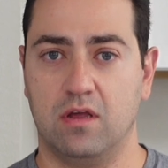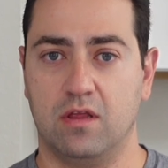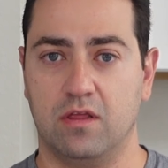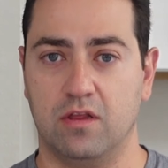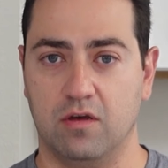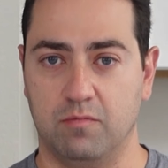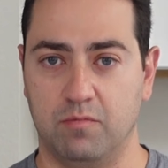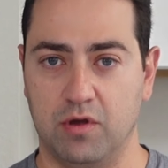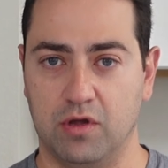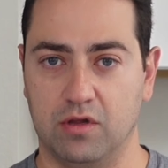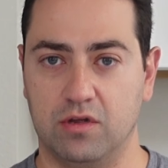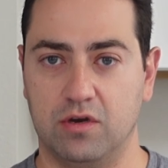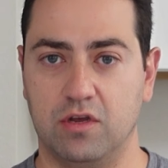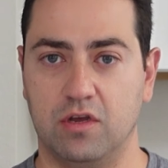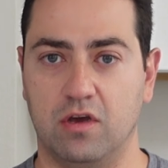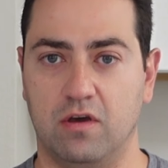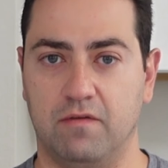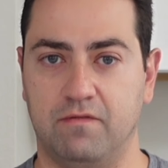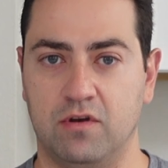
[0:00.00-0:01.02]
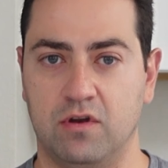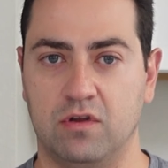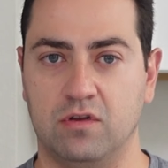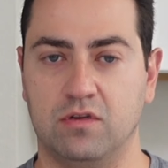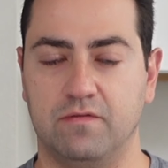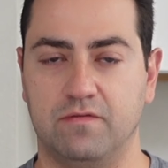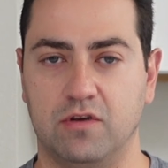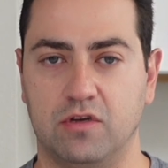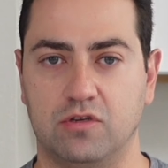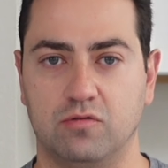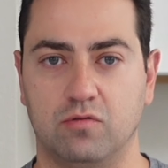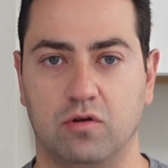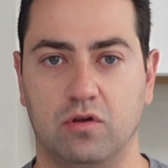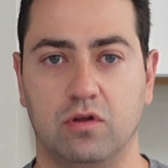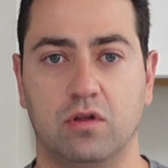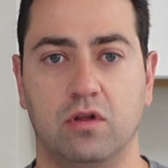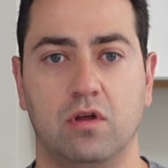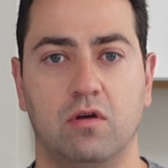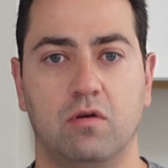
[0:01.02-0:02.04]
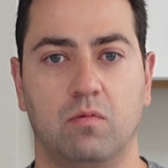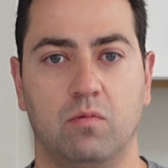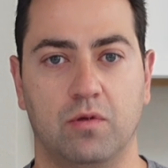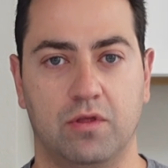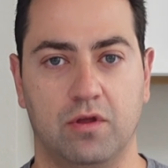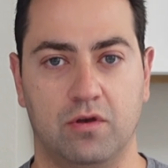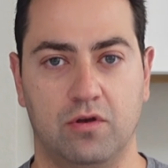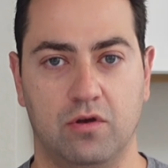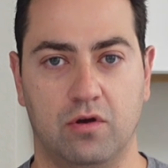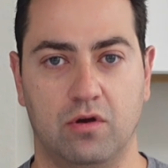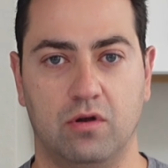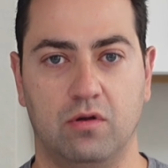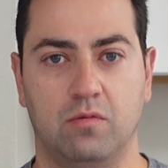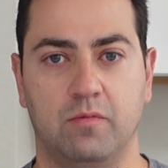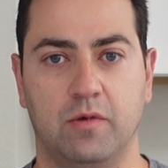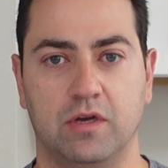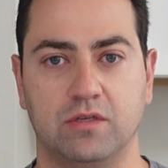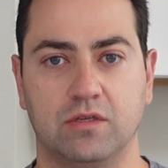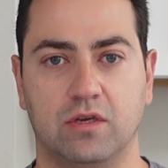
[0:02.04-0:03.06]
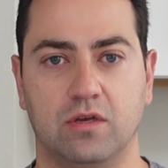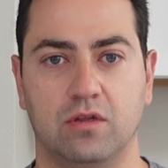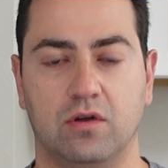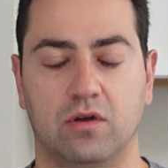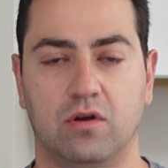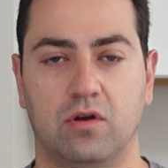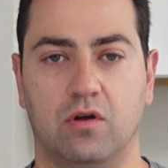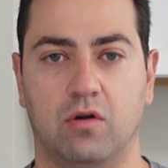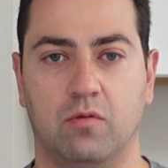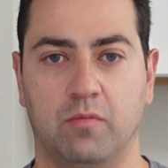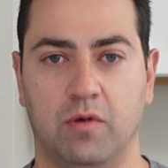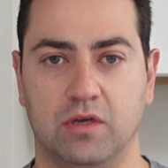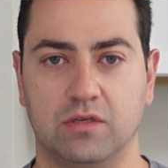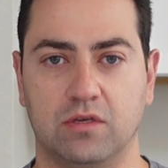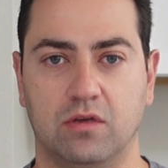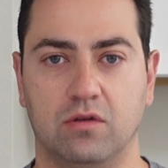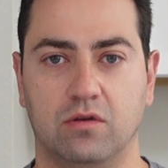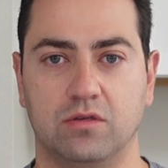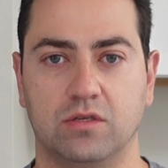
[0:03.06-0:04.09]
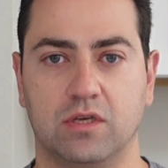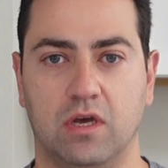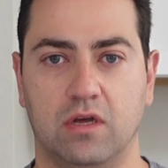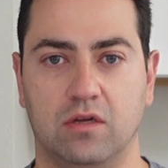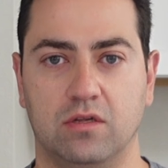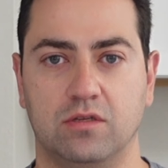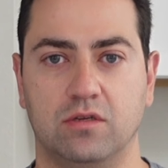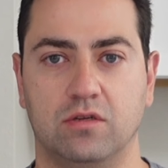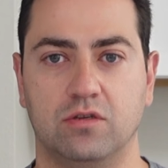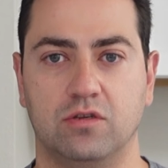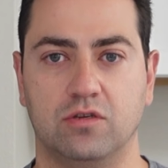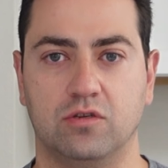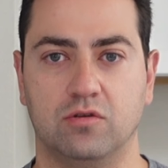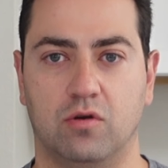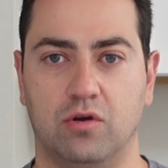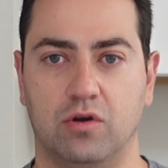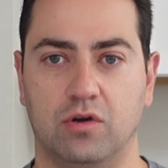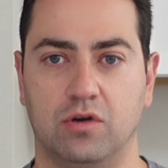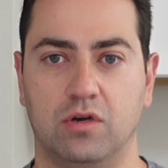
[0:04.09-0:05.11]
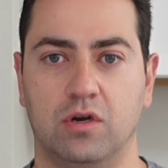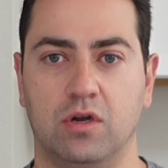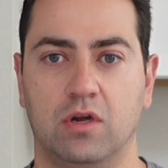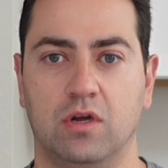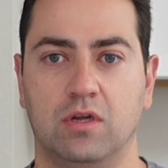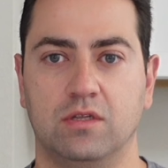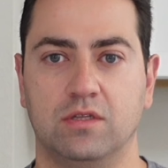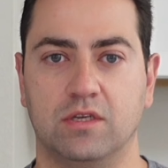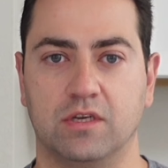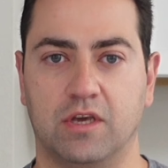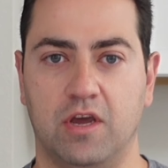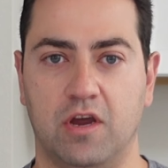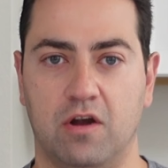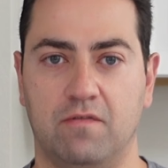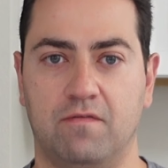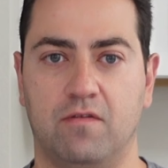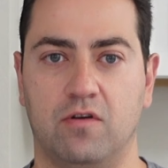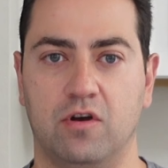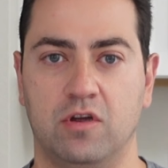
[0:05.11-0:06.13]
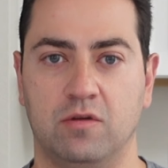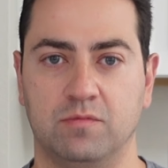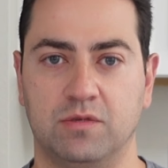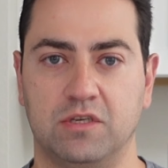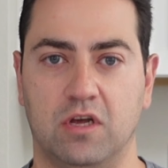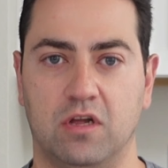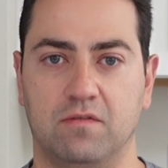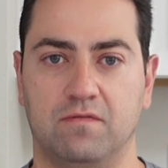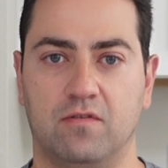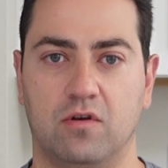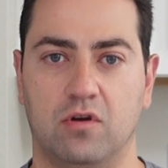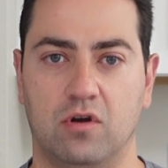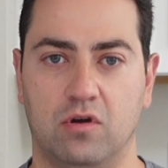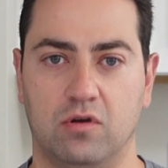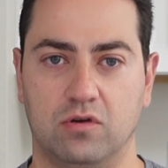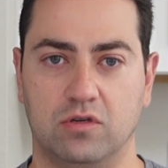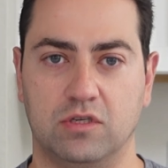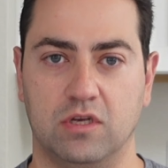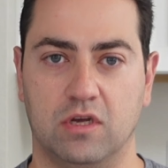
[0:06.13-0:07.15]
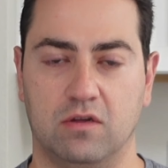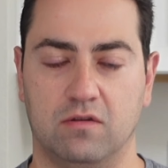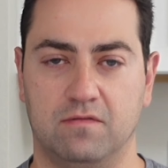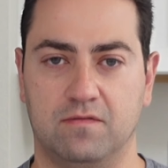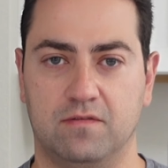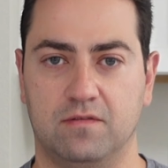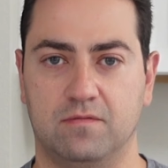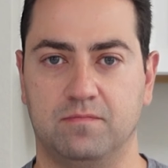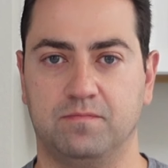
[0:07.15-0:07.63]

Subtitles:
the ability of an individual with a neuromuscular or musculoskeletal disorder to care for himself or herself.